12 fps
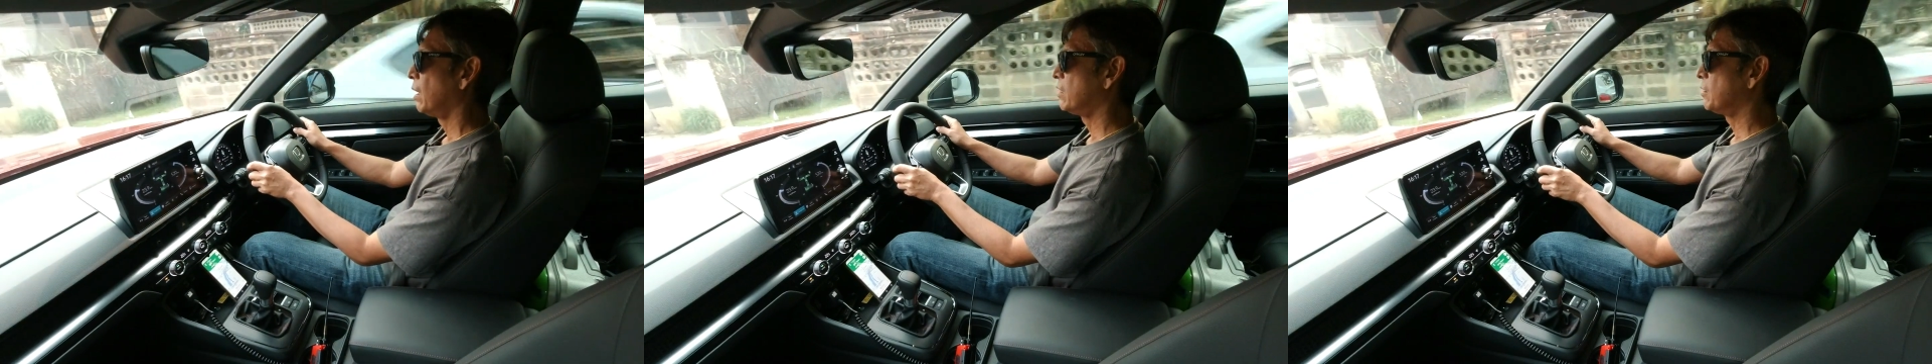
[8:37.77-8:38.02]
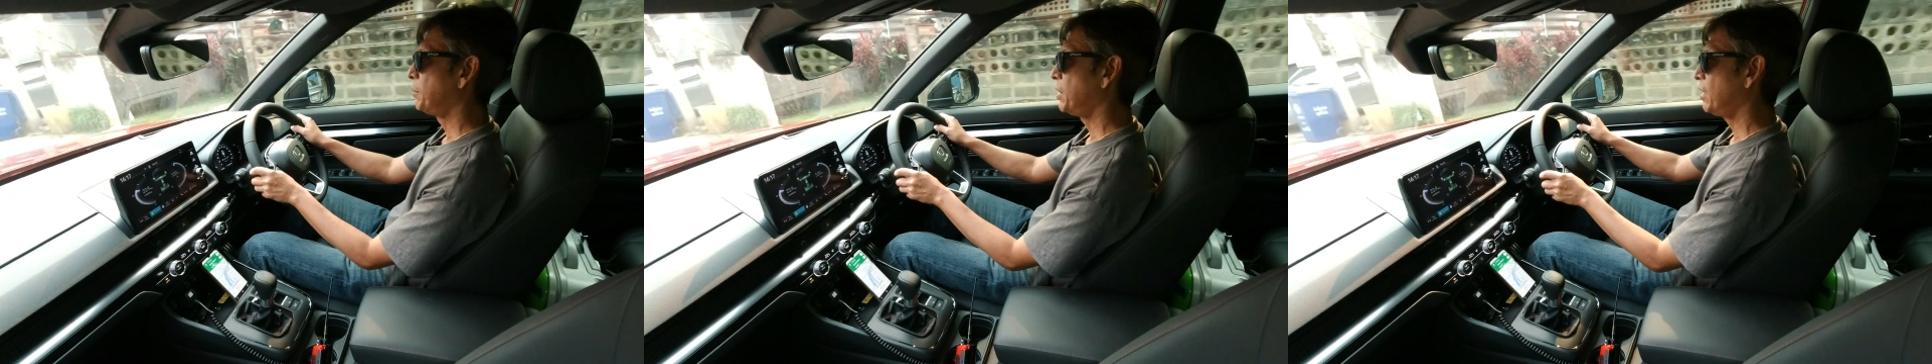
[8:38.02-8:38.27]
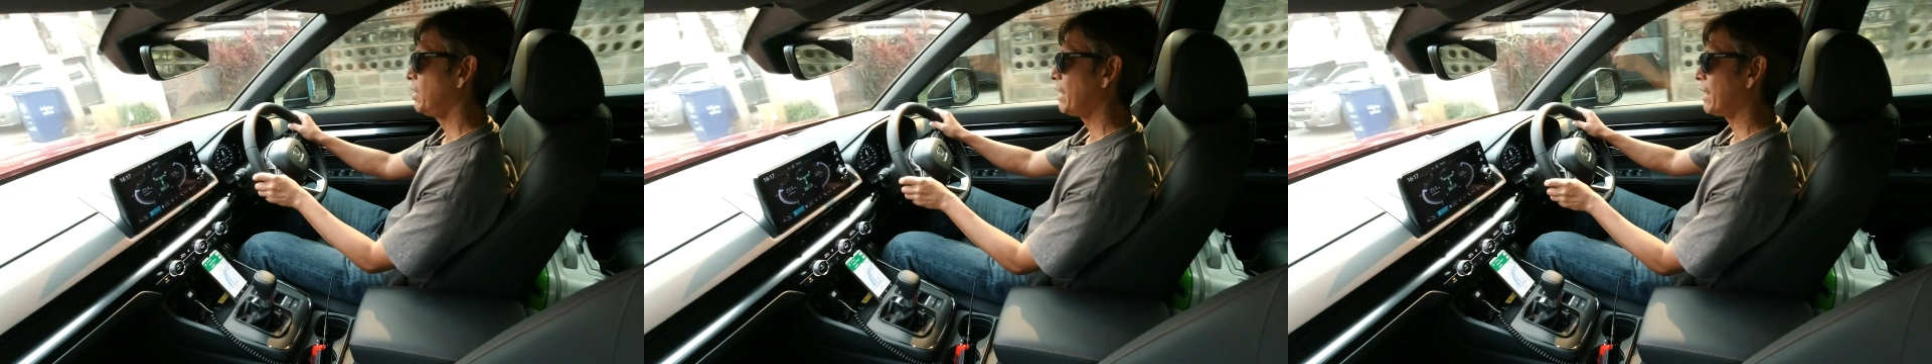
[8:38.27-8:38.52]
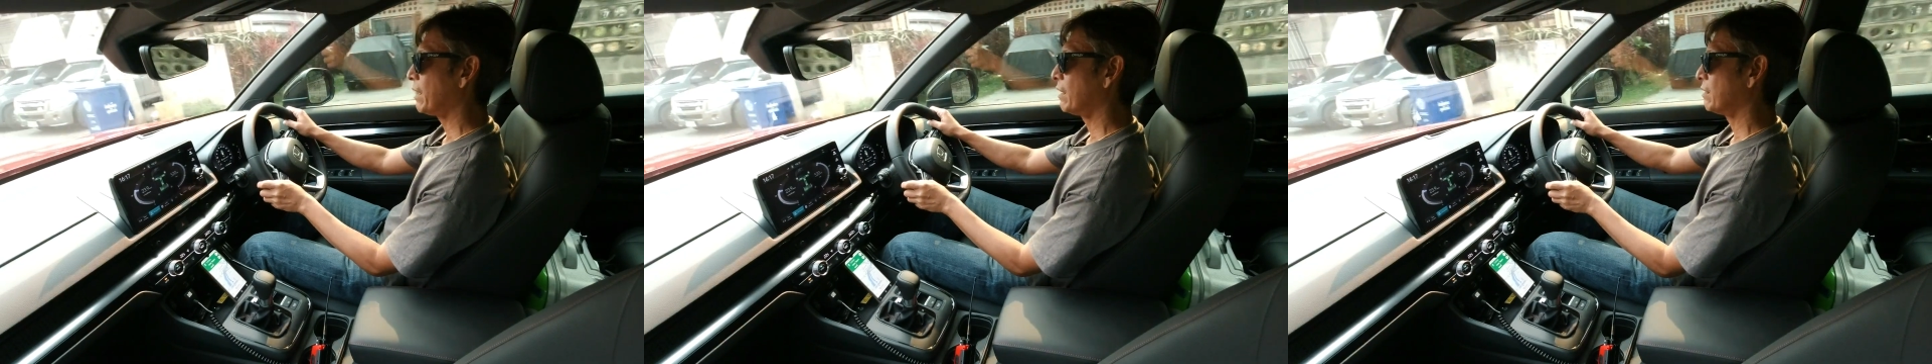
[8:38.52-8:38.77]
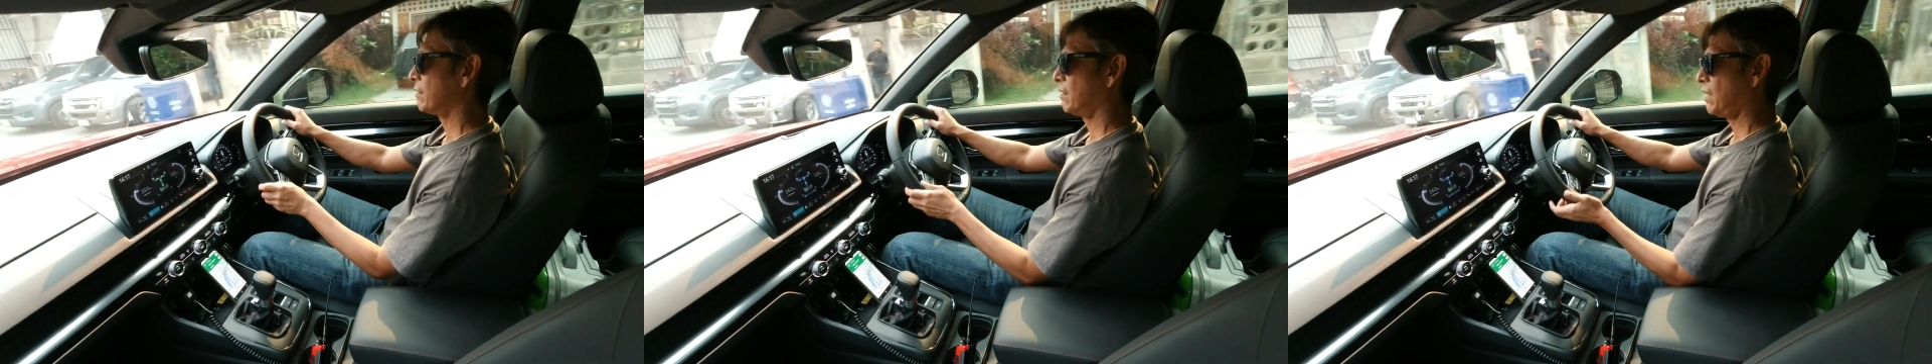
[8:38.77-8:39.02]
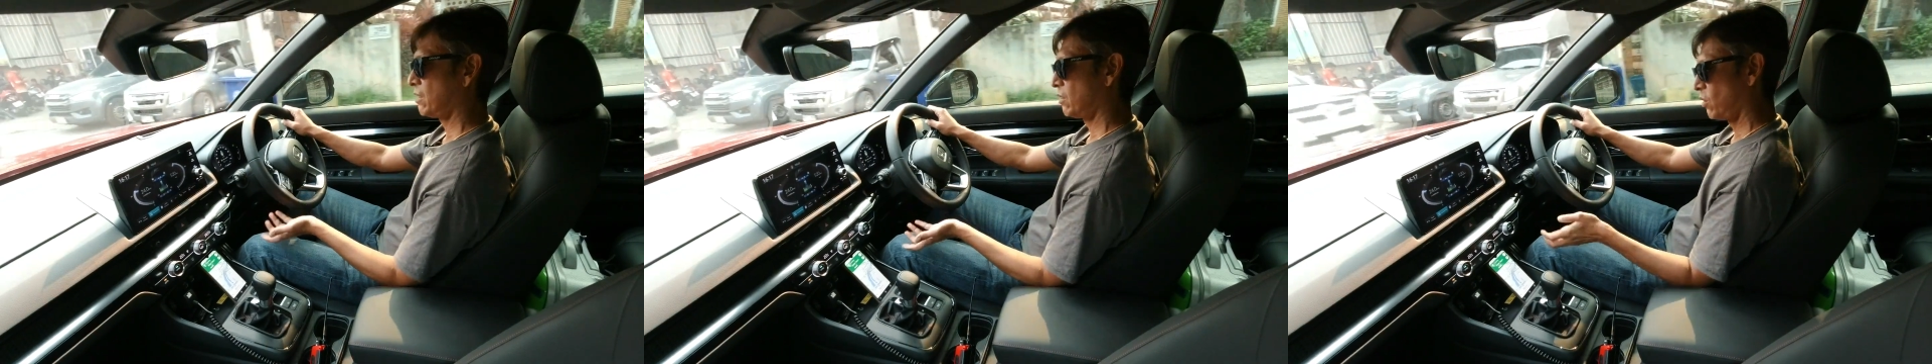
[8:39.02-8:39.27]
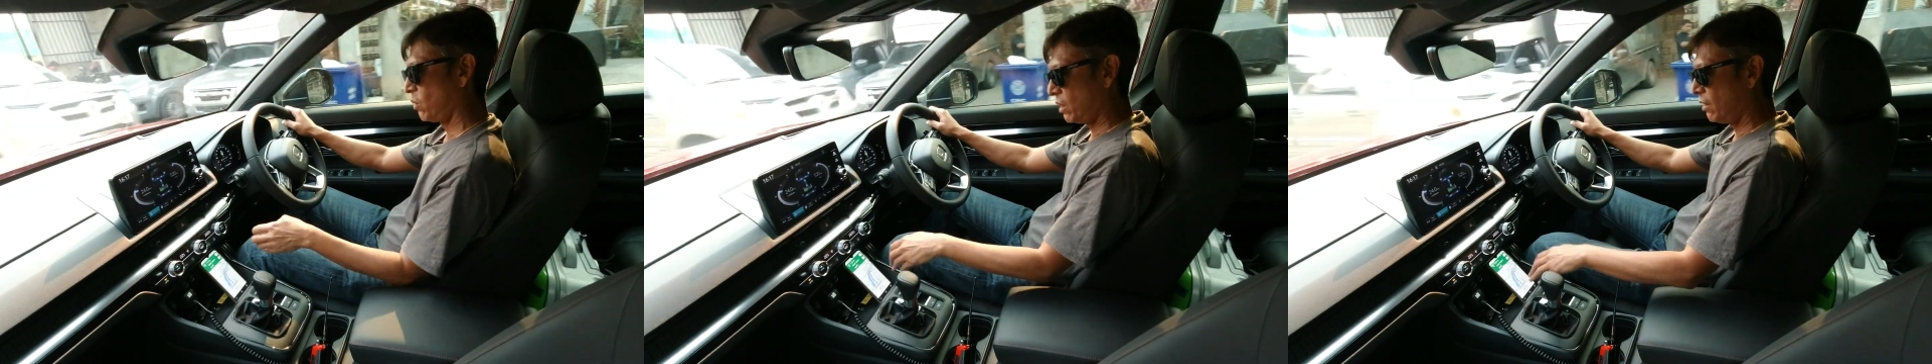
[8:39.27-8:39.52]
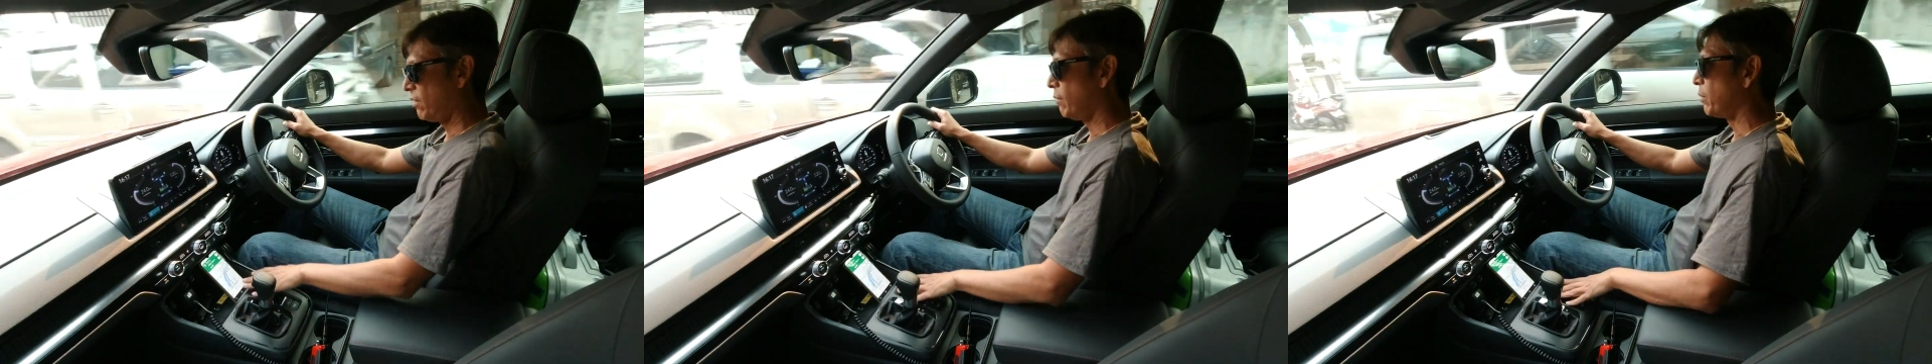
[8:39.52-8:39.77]
it's a pity that there's no
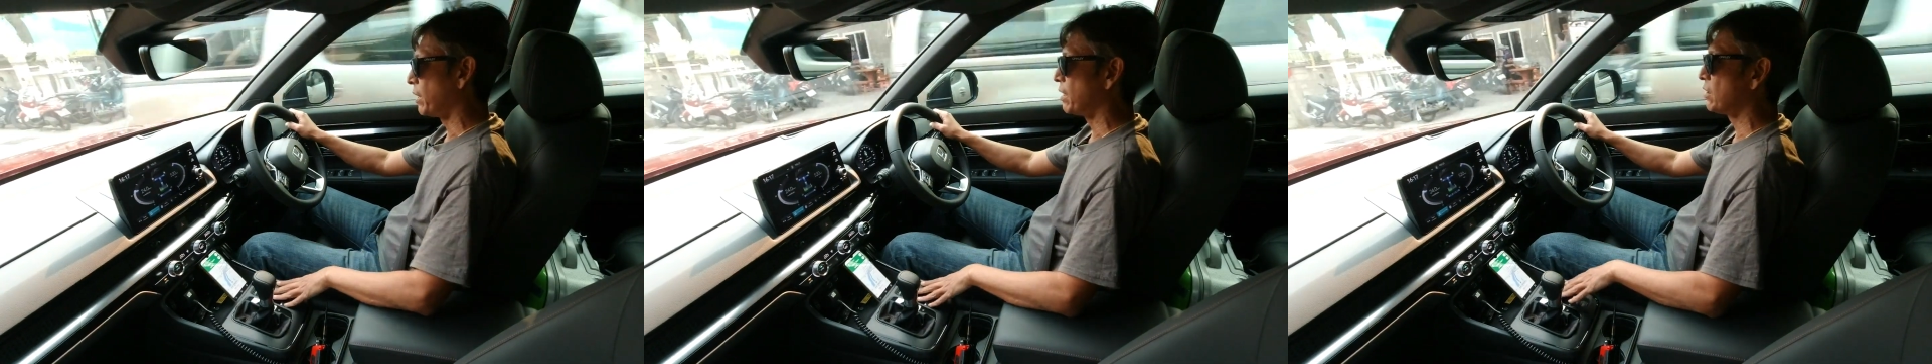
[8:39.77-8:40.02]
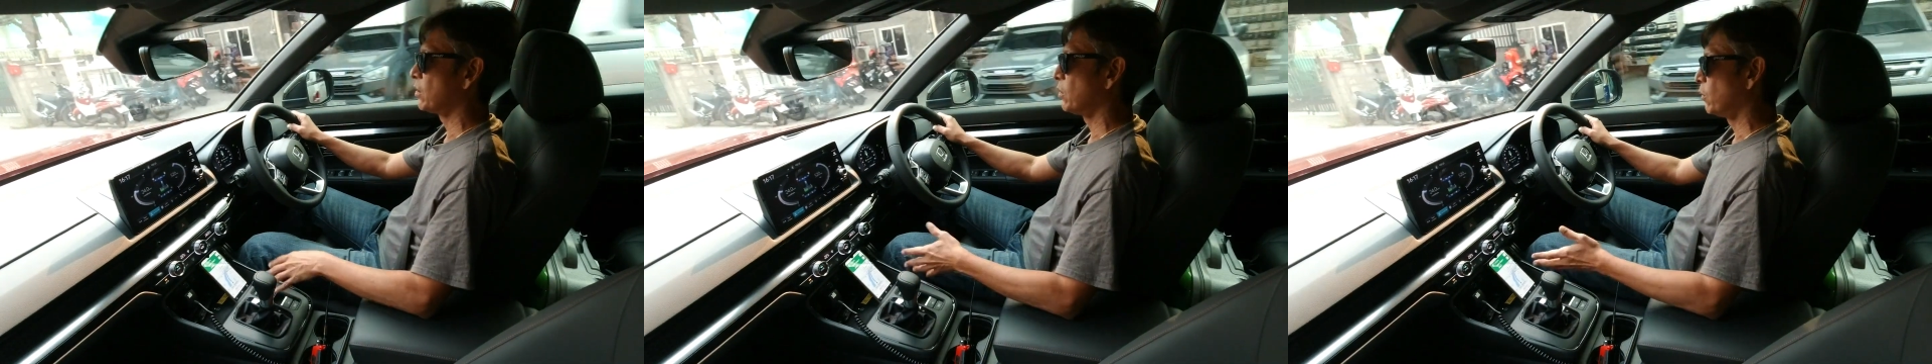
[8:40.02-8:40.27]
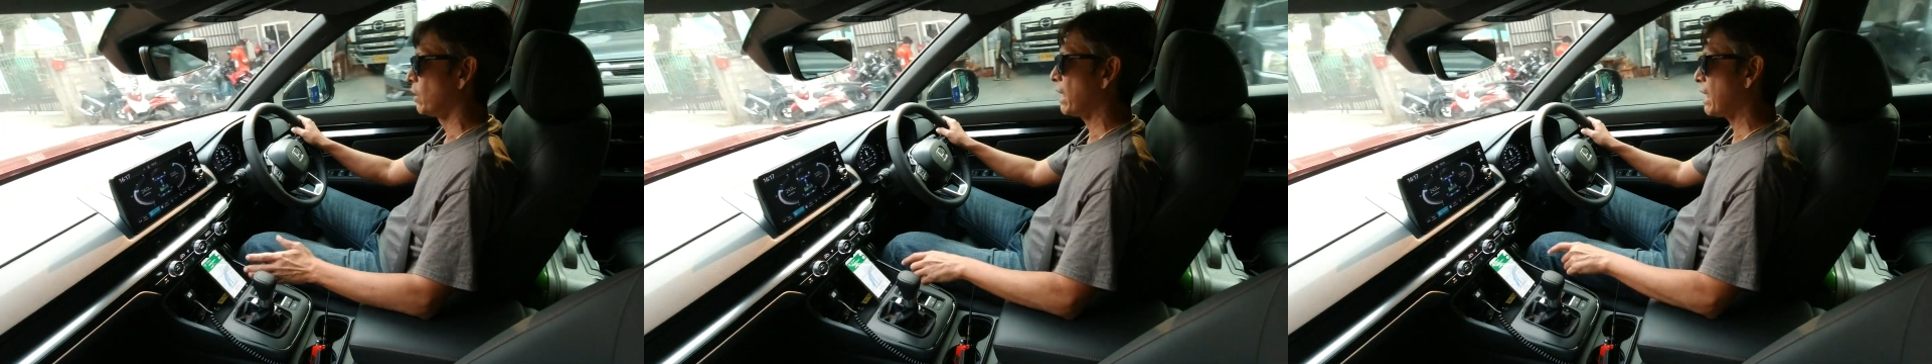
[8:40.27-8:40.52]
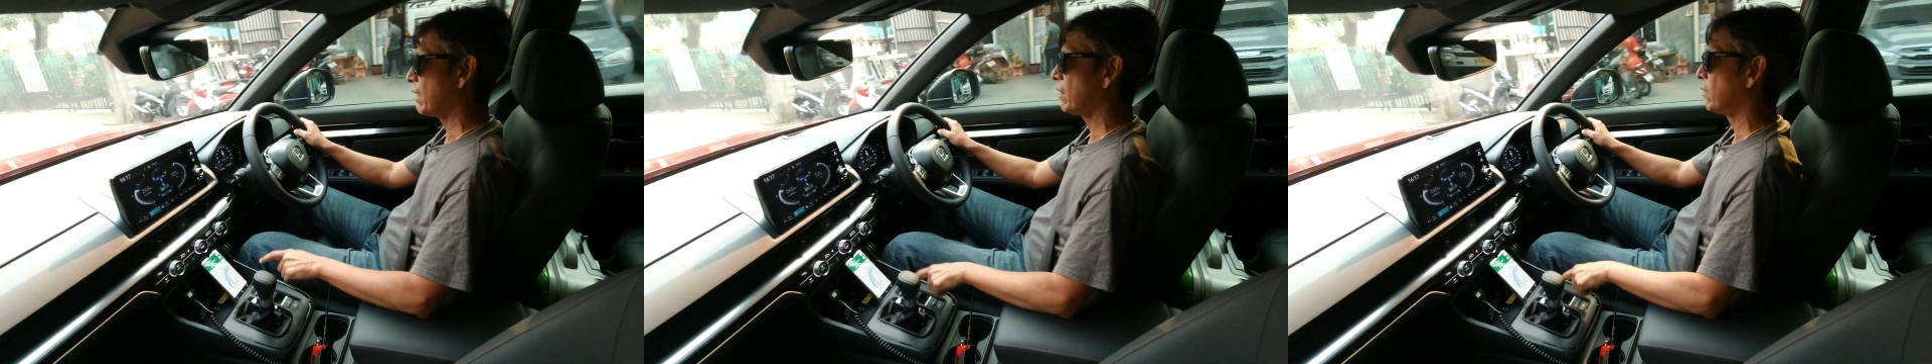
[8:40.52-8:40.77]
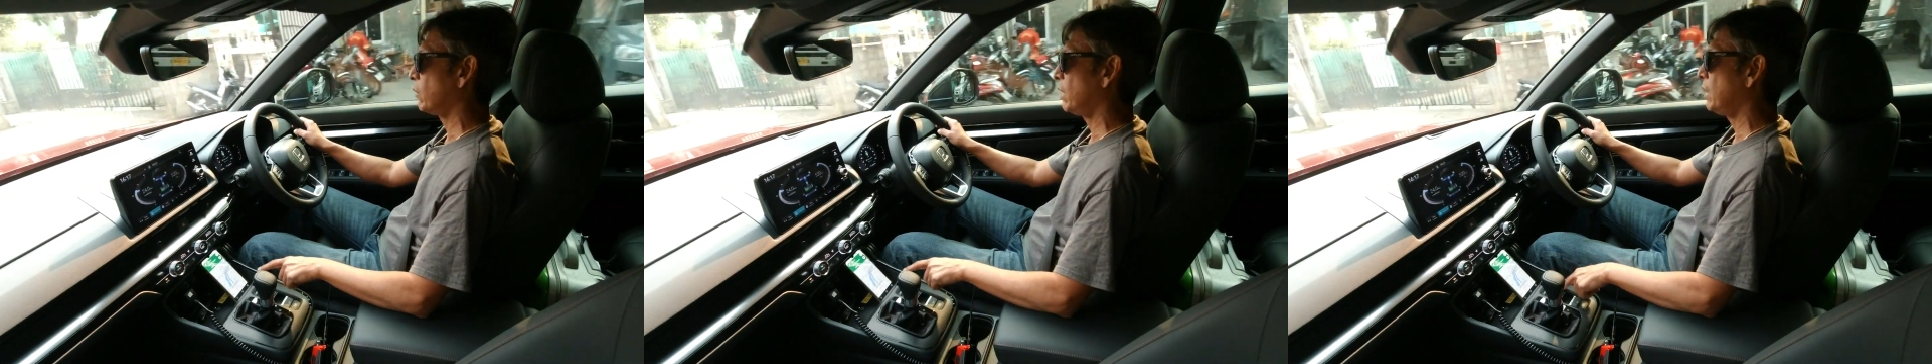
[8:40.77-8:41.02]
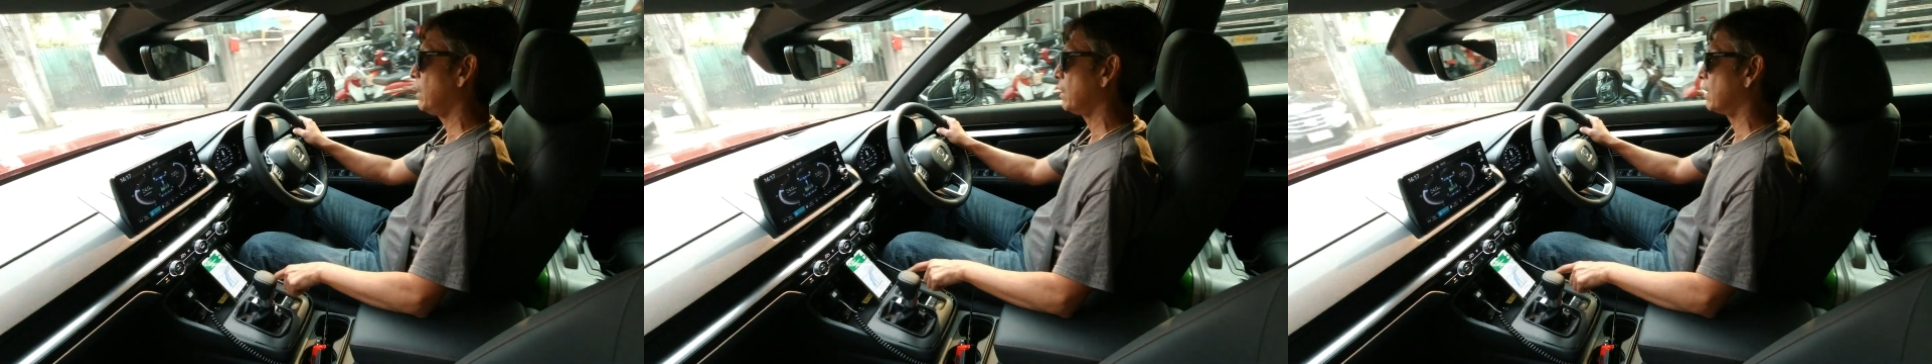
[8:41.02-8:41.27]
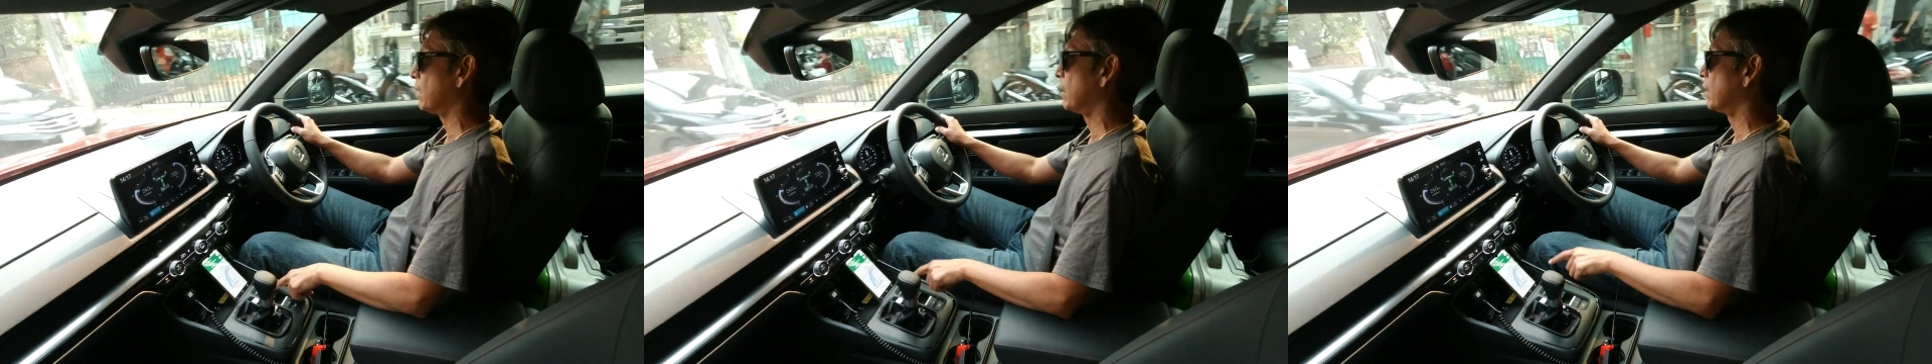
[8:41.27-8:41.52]
EV button, so you can't really